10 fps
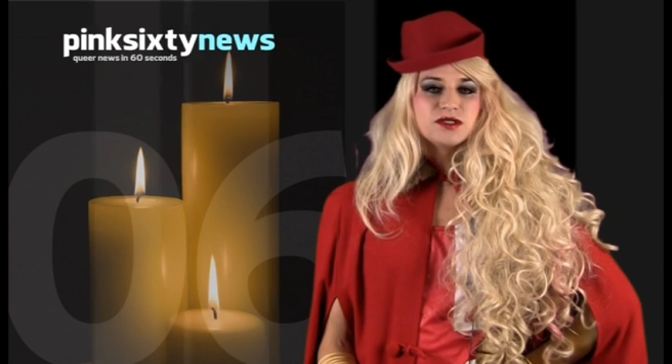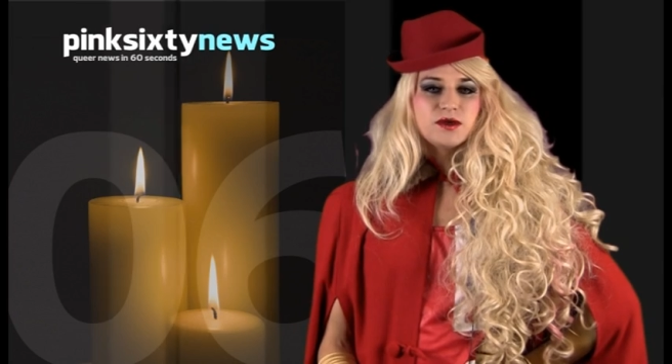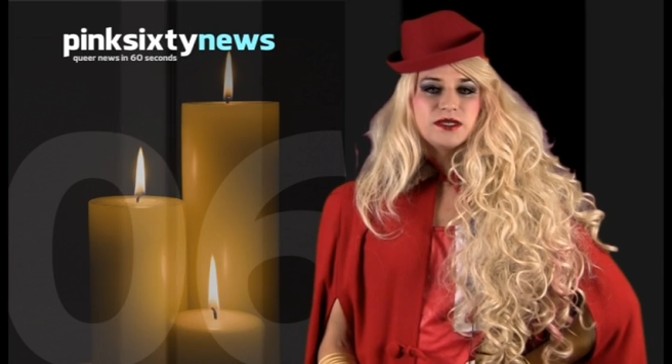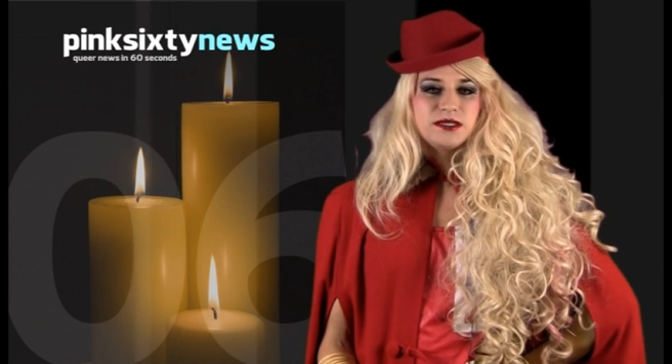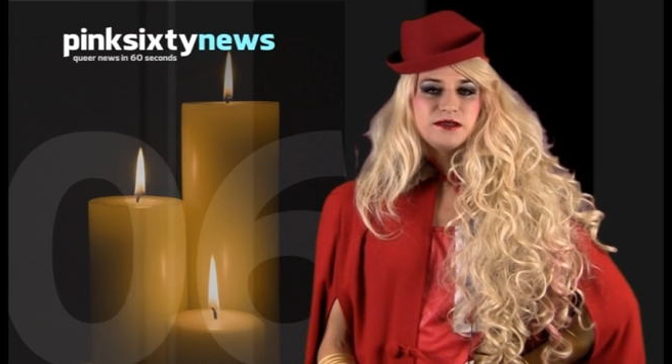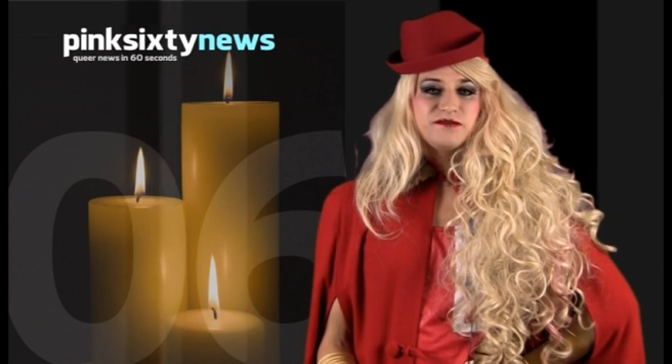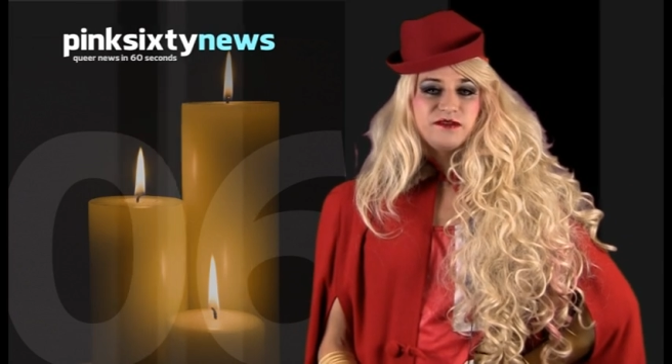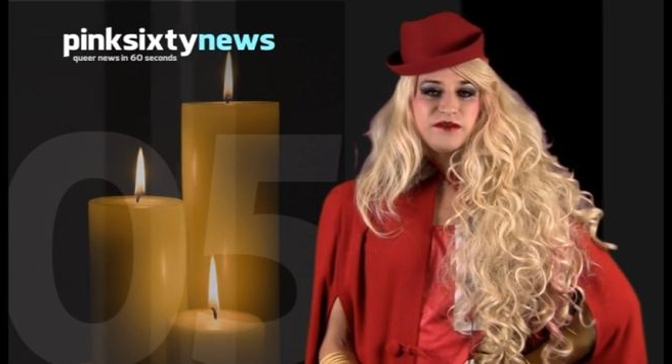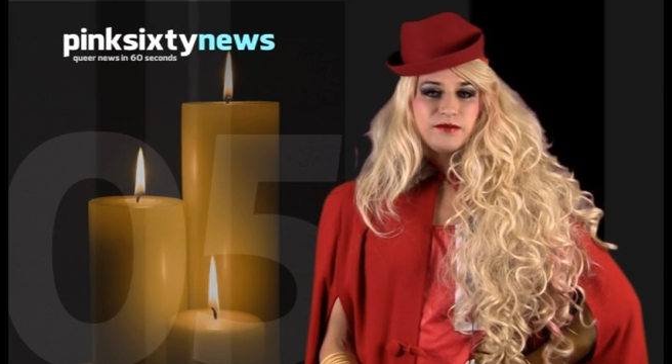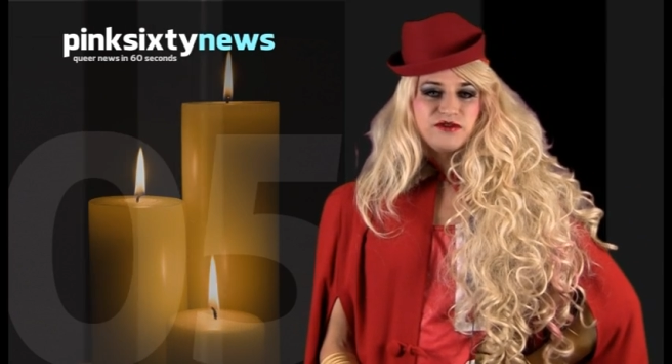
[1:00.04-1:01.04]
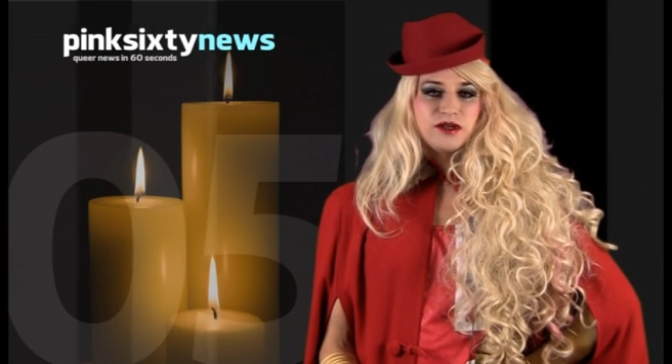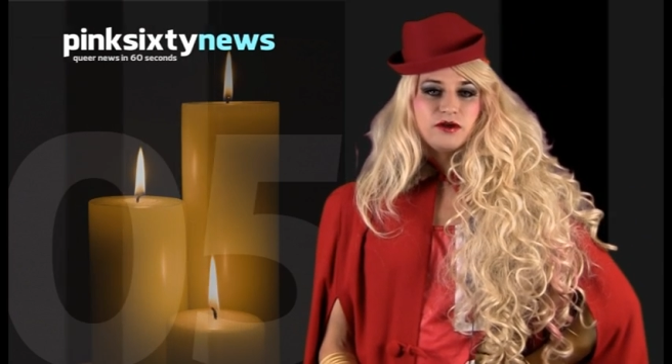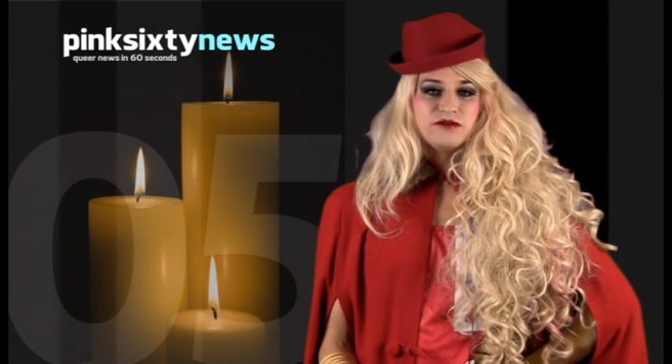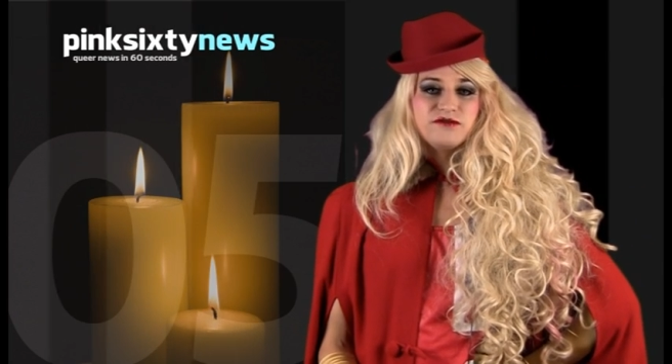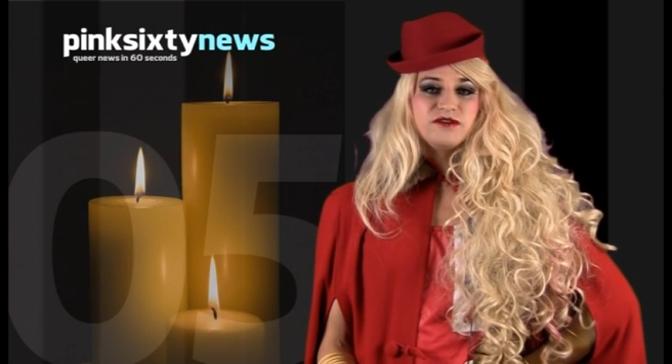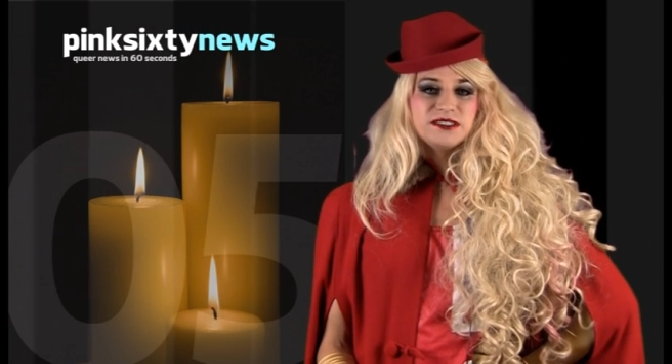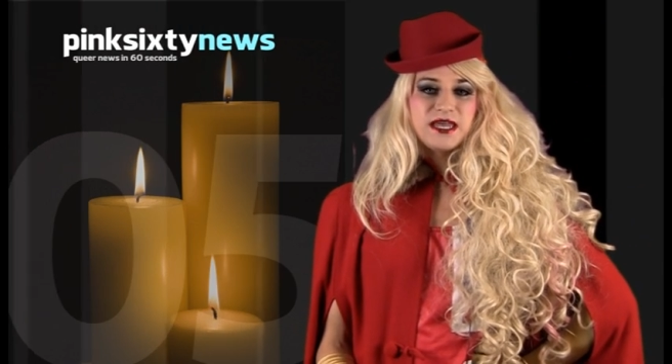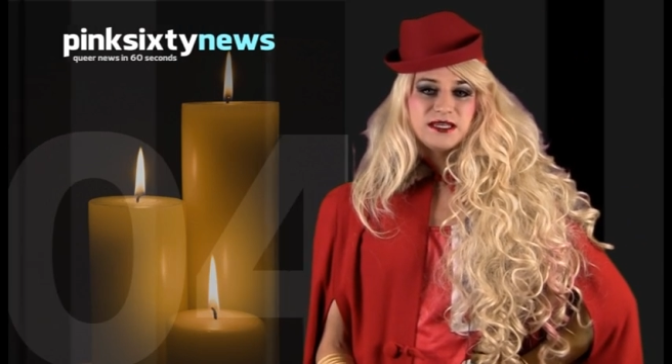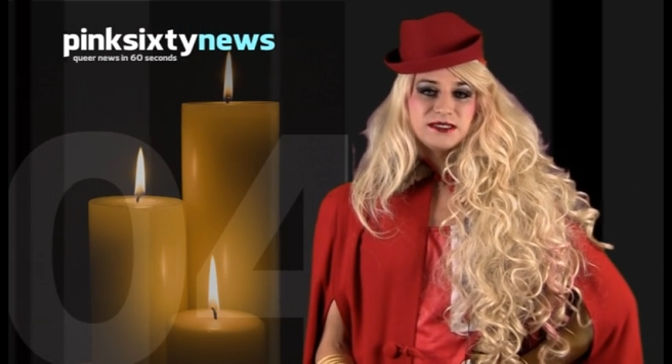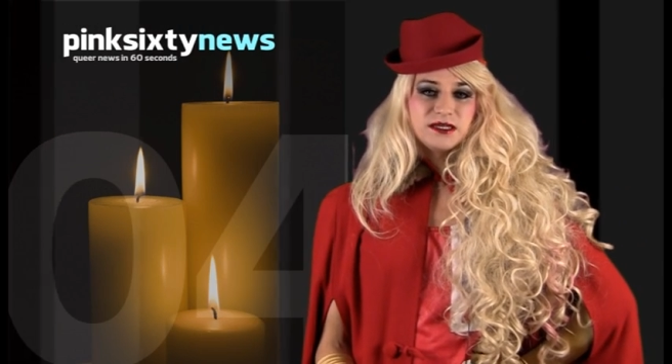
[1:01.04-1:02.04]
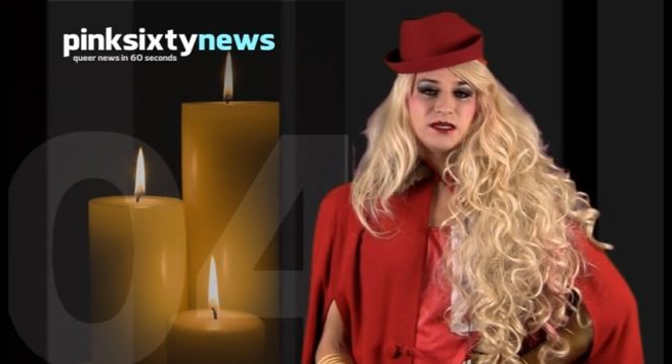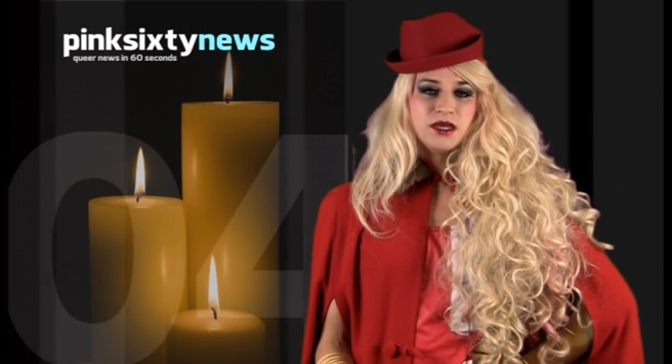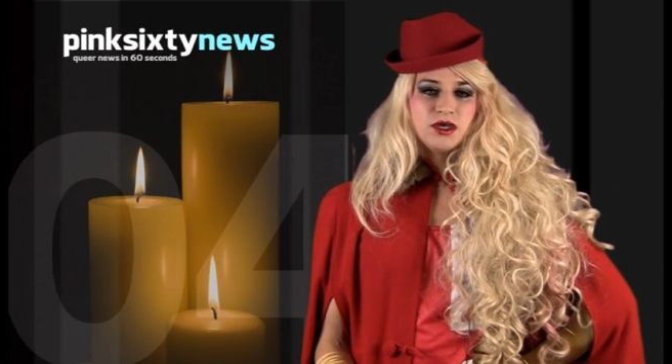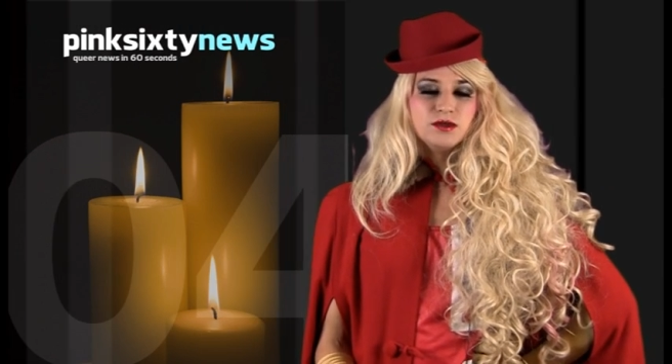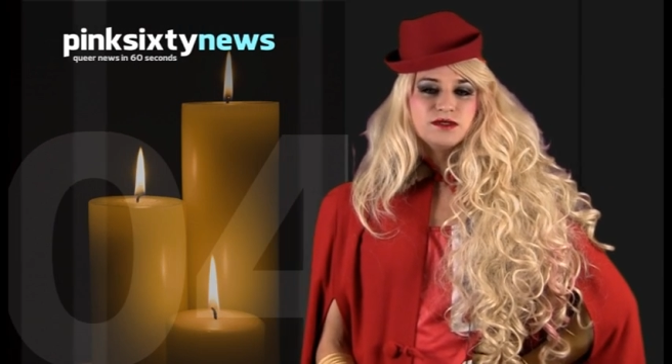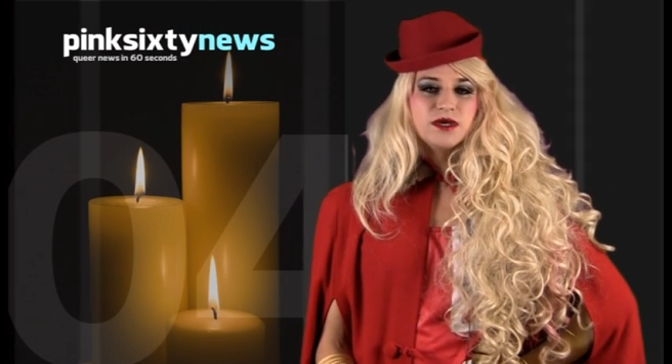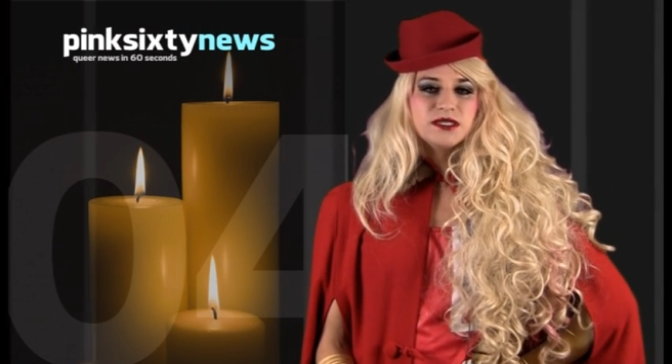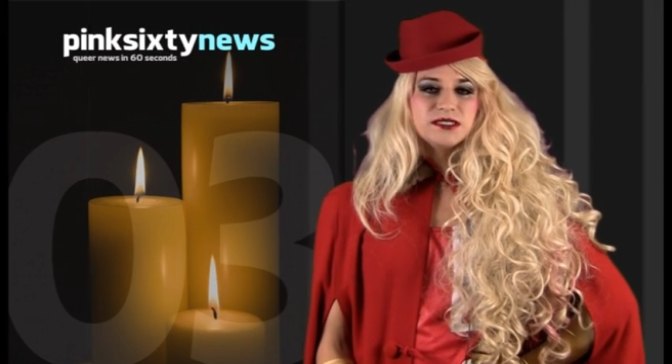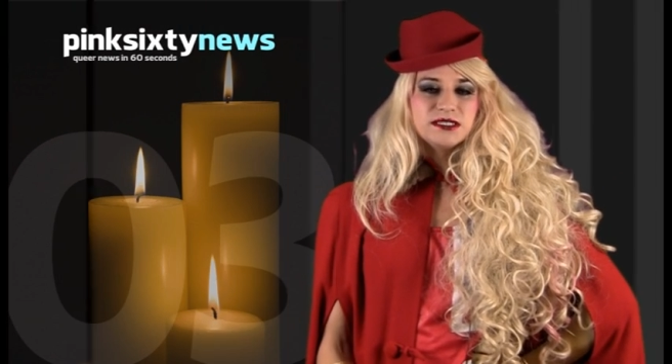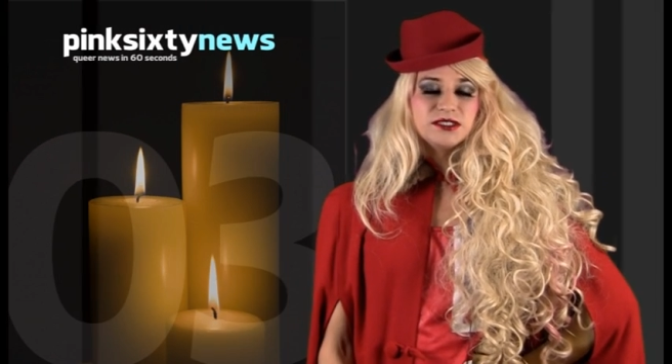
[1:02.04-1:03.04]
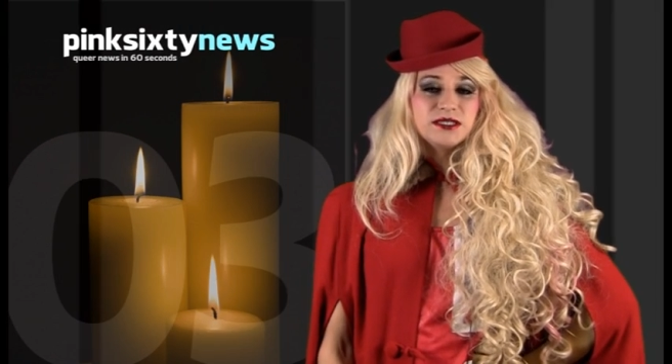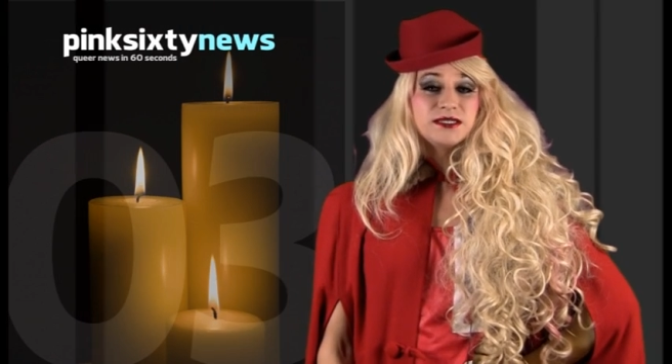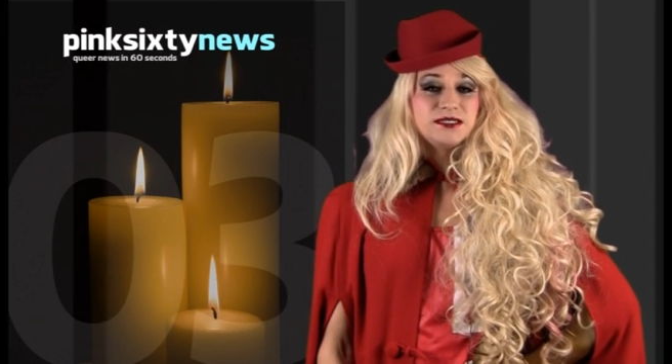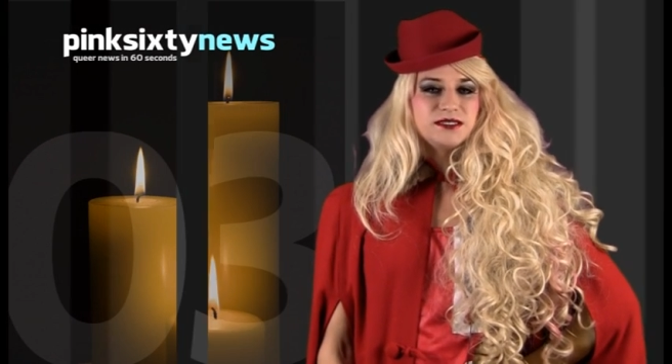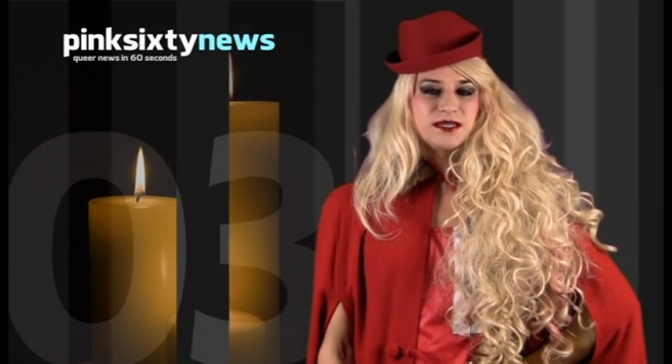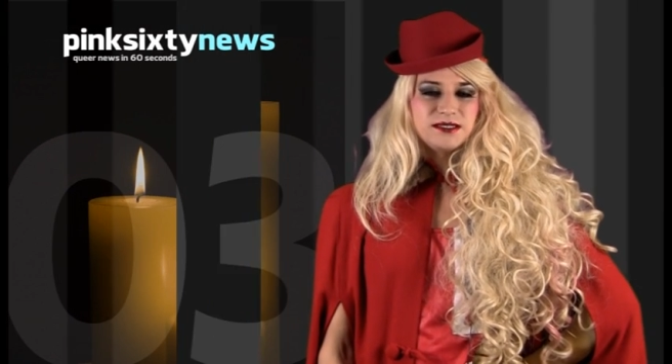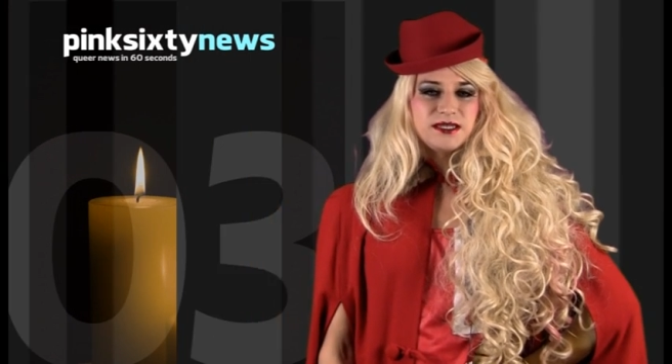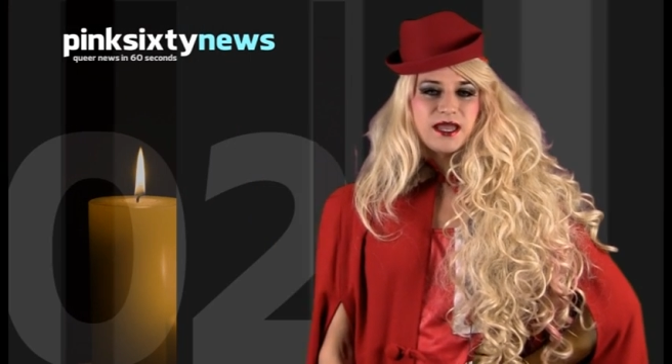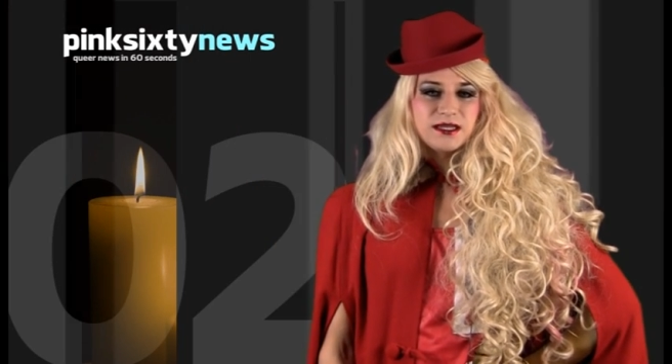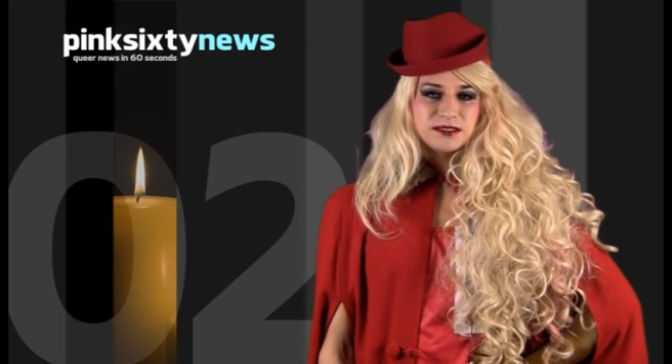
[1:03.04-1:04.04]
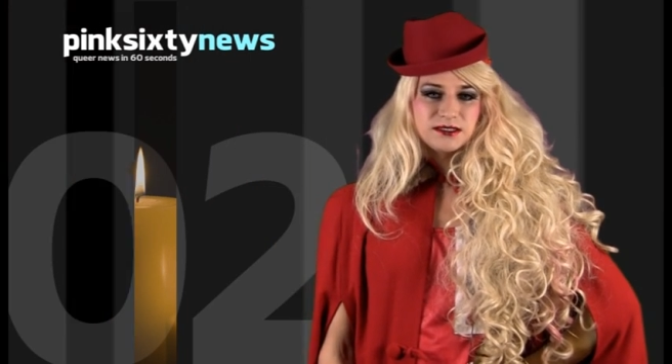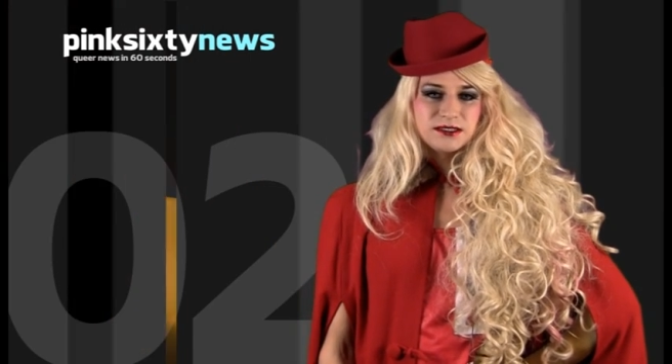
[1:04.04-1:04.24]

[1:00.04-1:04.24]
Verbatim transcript: the 20th of November in honour of Rita Hester, who was murdered in 1998.